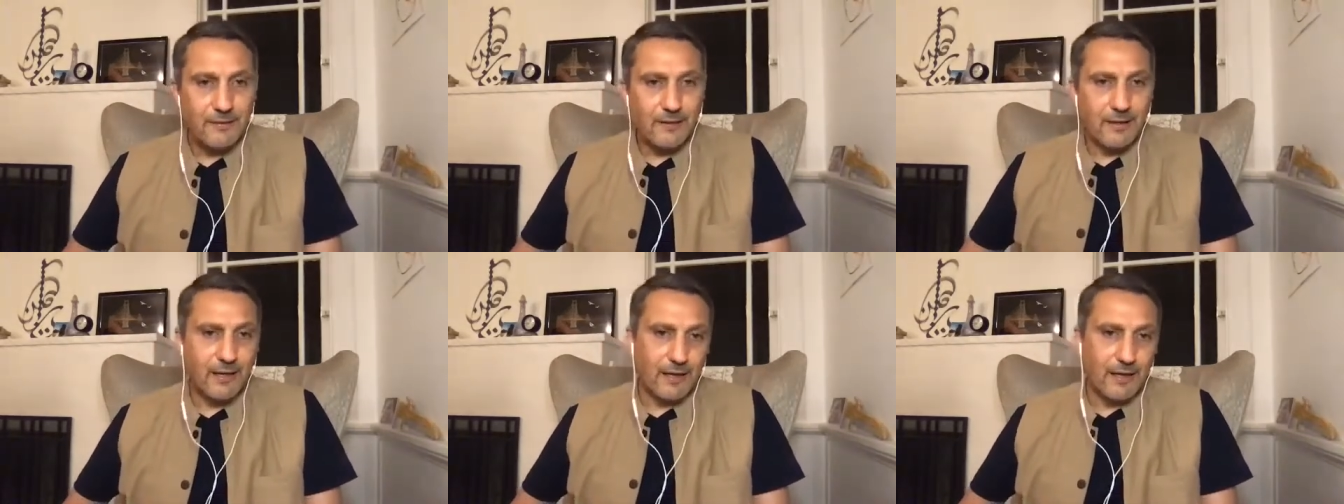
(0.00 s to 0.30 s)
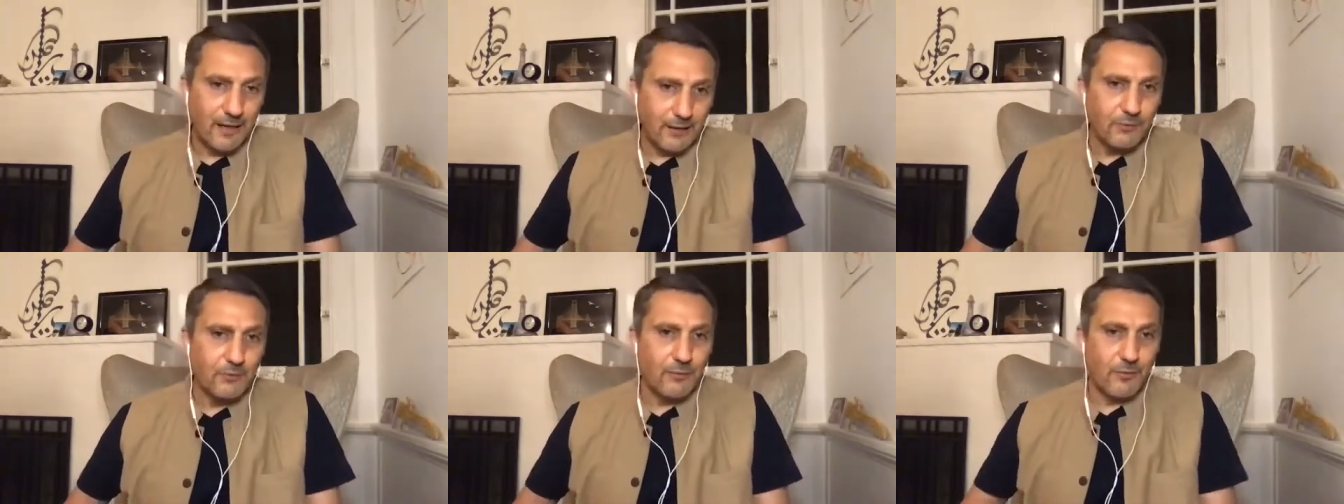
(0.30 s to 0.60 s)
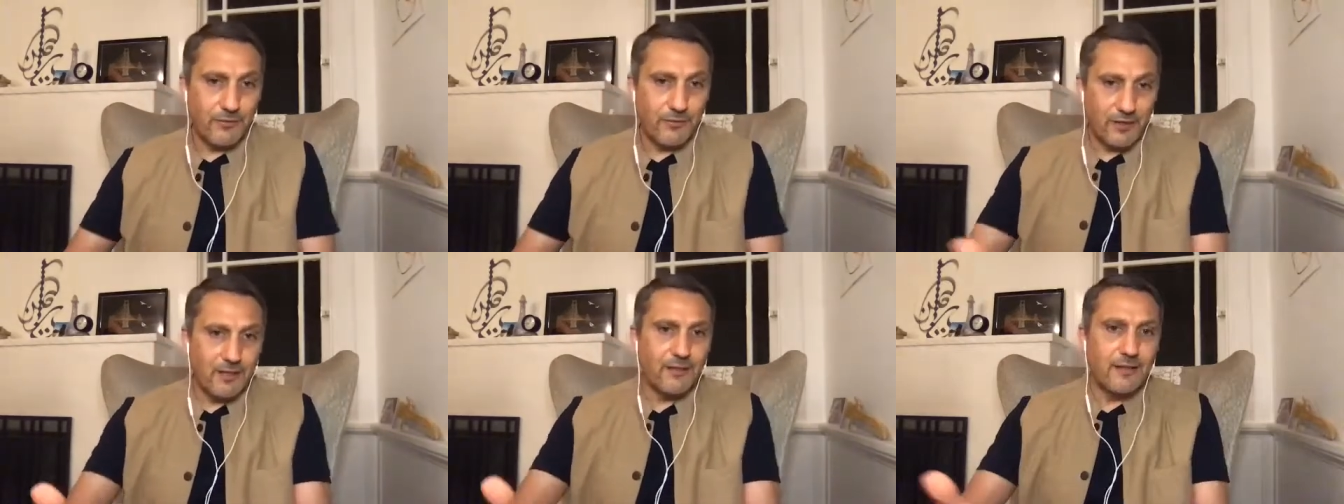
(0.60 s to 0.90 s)
And I do
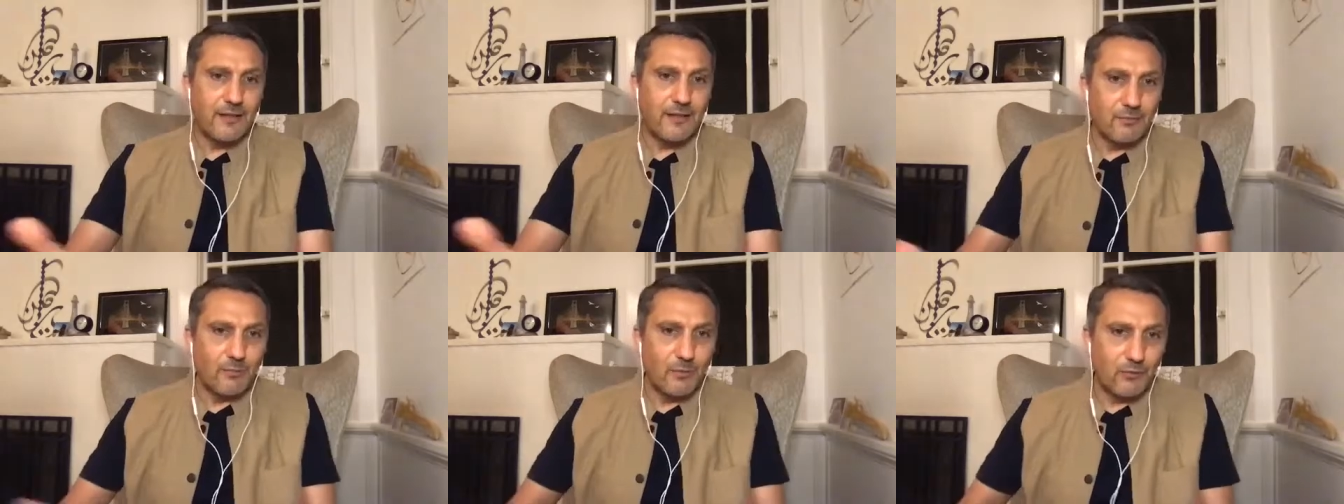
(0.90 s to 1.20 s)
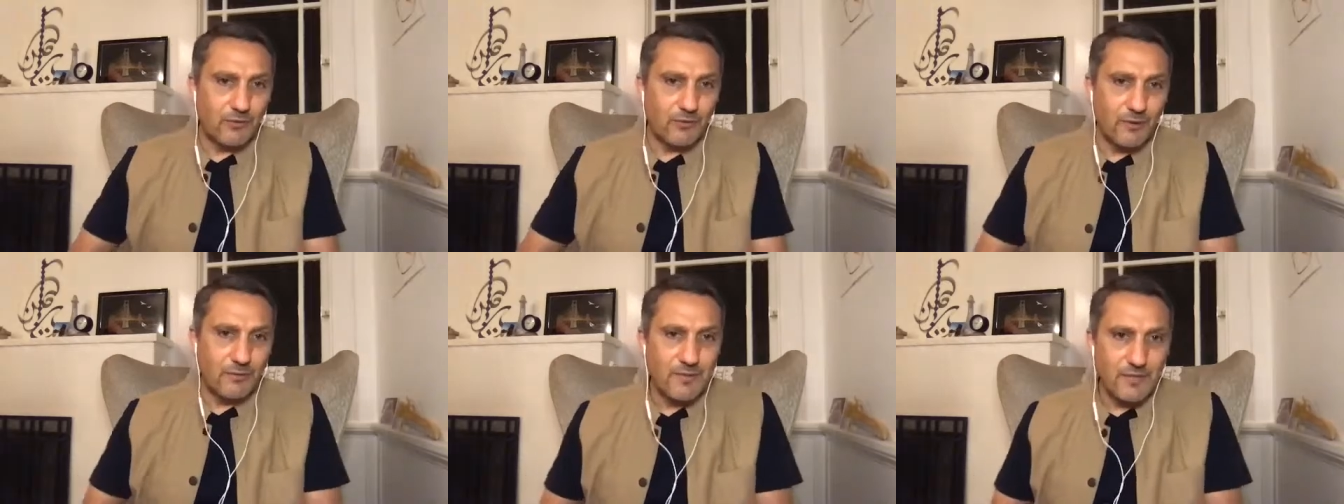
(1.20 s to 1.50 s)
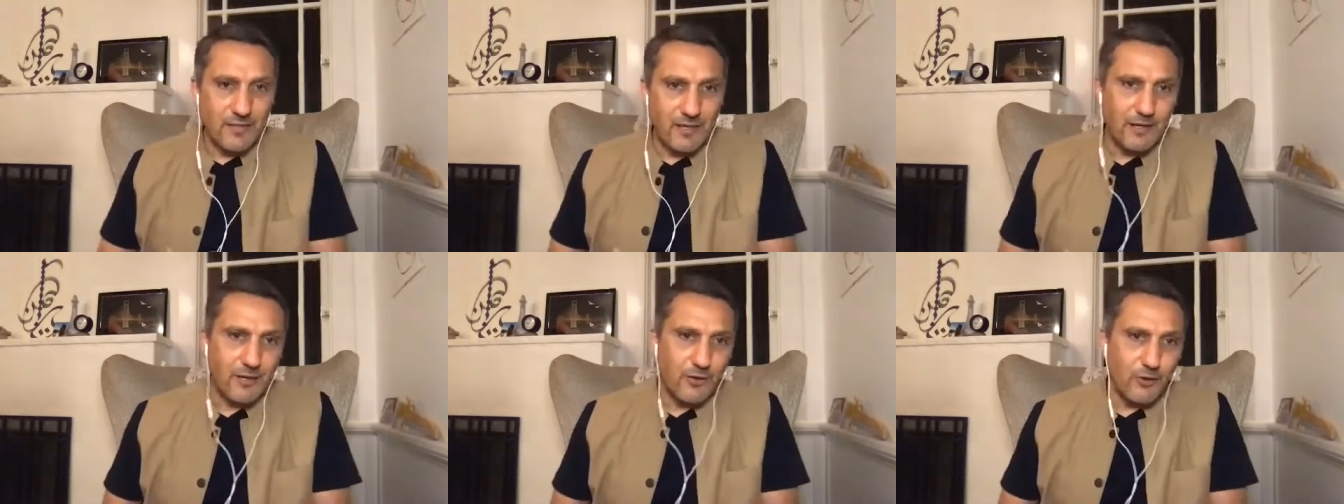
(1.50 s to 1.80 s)
think that Muslims
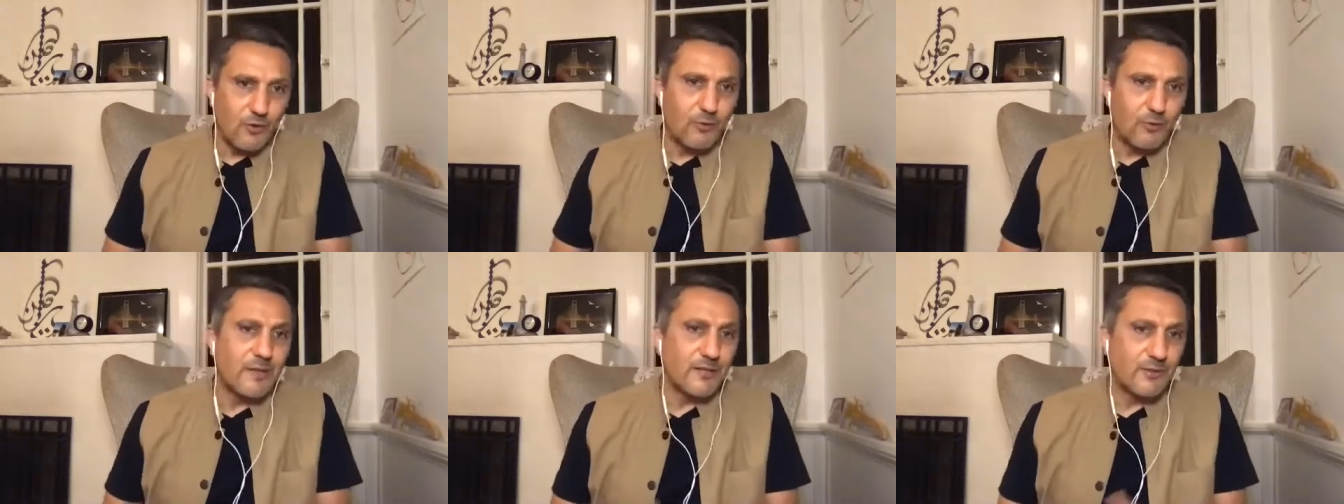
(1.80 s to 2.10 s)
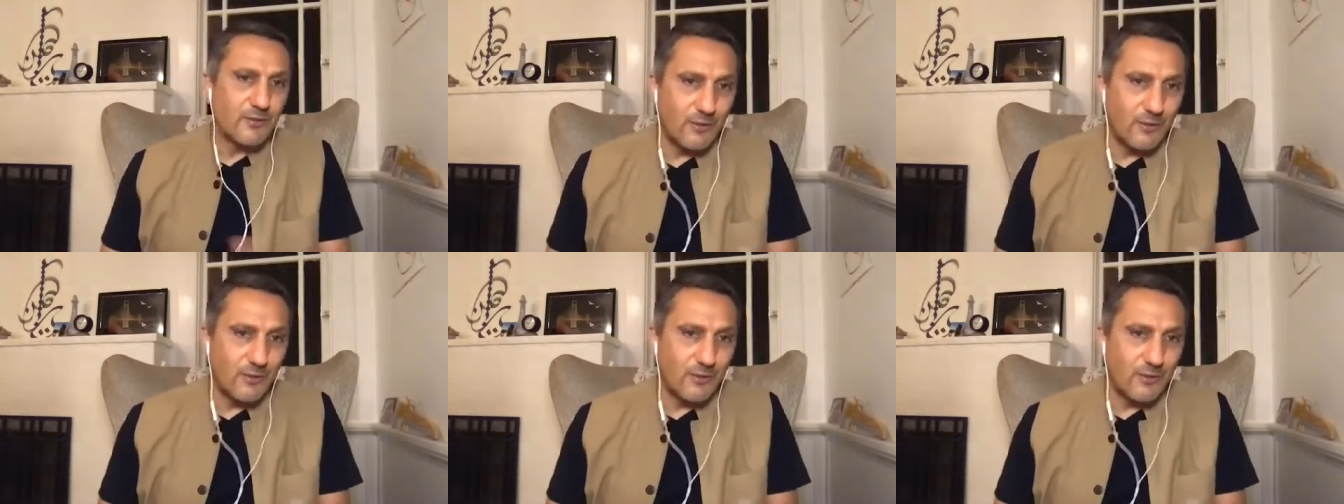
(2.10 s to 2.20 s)
are human.